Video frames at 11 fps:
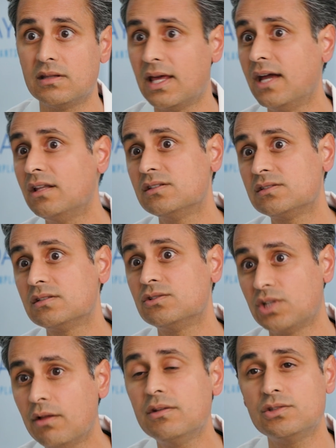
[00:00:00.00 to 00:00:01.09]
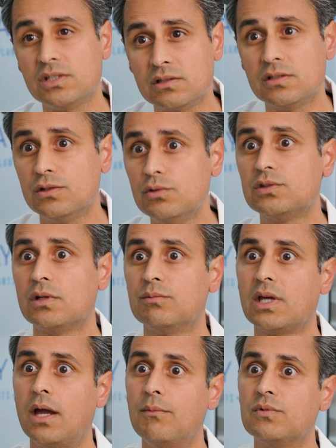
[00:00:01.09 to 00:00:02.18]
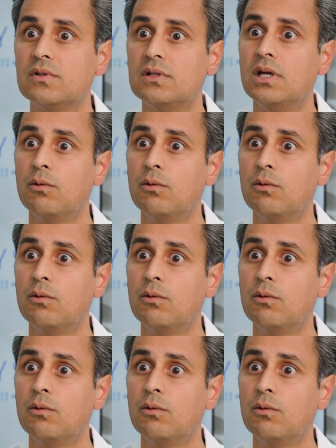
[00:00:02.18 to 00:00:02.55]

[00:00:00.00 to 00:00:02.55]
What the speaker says: That is challenging to do sometimes.